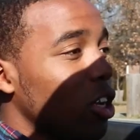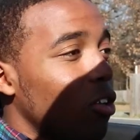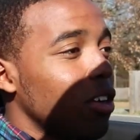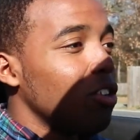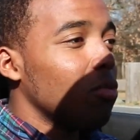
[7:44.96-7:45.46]
gonna
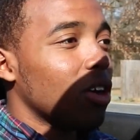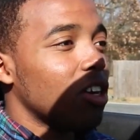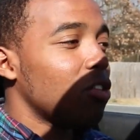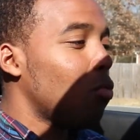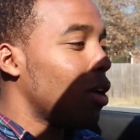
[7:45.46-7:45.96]
go ahead and do, we're
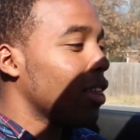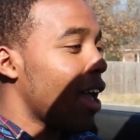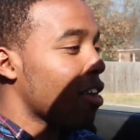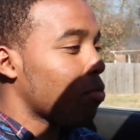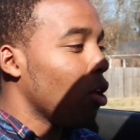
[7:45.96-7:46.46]
gonna do one
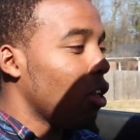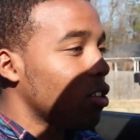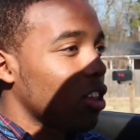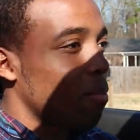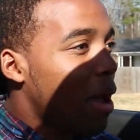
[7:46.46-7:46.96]
last roll
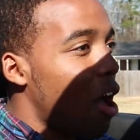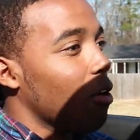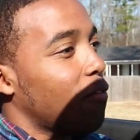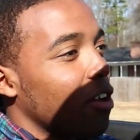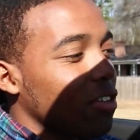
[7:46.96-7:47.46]
on to the
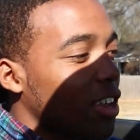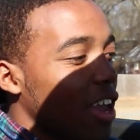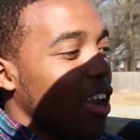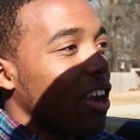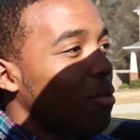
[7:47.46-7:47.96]
power. First
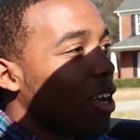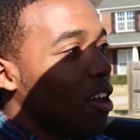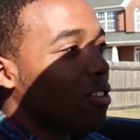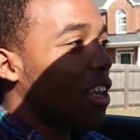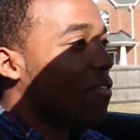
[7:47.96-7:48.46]
gear, here we
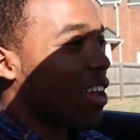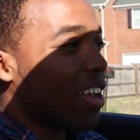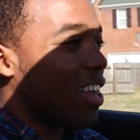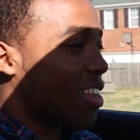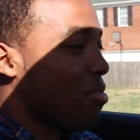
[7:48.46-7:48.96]
go, see if we
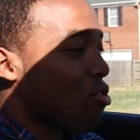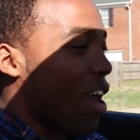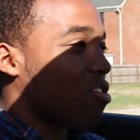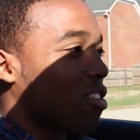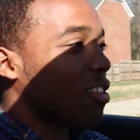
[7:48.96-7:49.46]
can get some
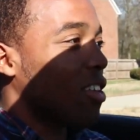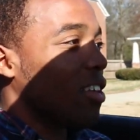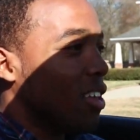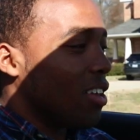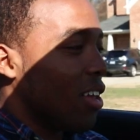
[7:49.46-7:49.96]
traction.
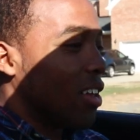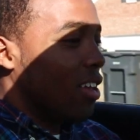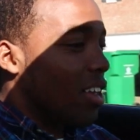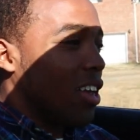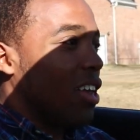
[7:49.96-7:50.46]

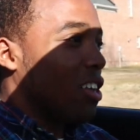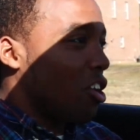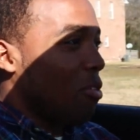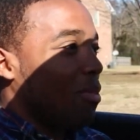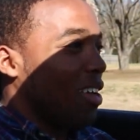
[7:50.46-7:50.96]

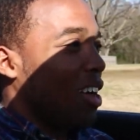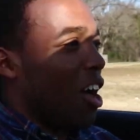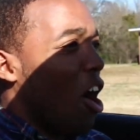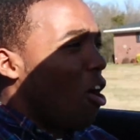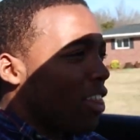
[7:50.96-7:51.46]
Nope.
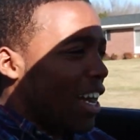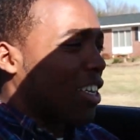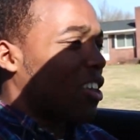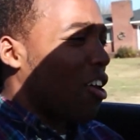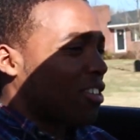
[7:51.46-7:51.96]
Oh, that
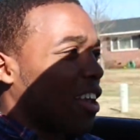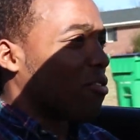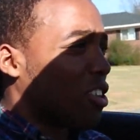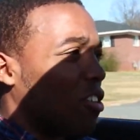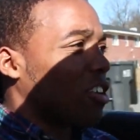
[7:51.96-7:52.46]
exhaust
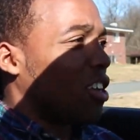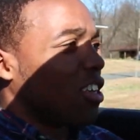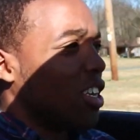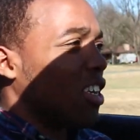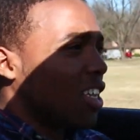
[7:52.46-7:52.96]
sounds so good.